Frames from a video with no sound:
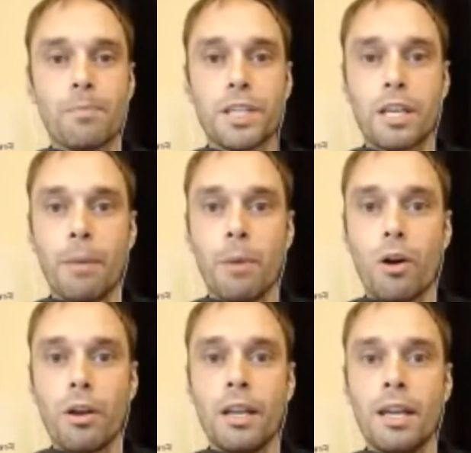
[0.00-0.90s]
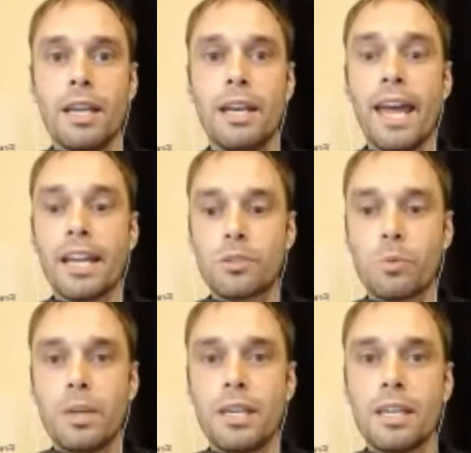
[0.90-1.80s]
to come on next
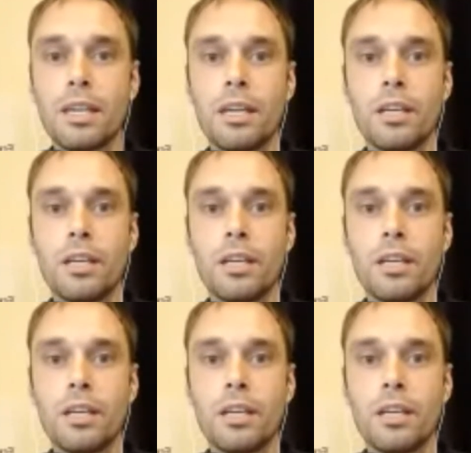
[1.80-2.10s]
week,